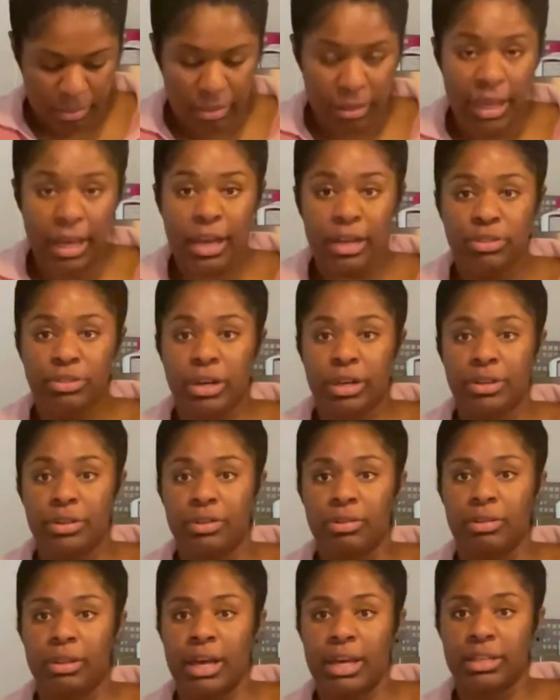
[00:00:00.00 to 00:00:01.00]
like I tried to
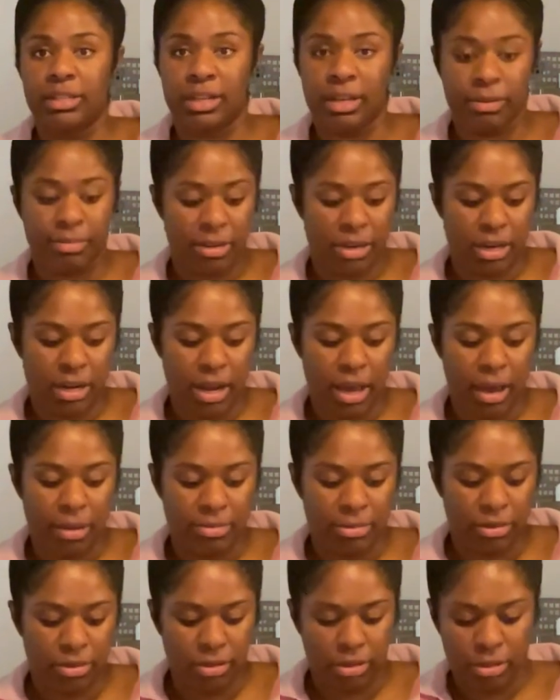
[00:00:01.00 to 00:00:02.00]
do last time, and it
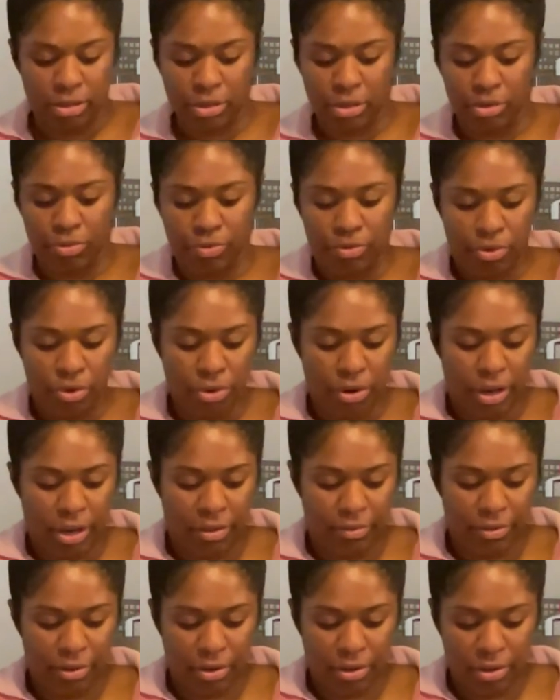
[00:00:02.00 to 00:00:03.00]
absolutely took
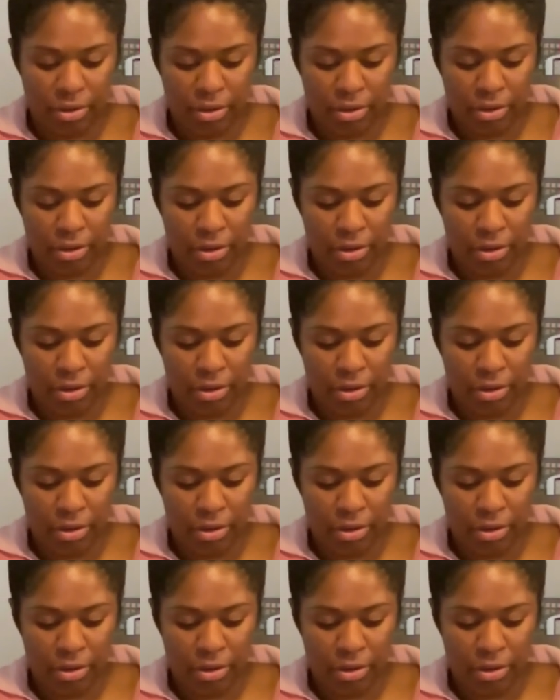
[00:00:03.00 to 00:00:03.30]
forever.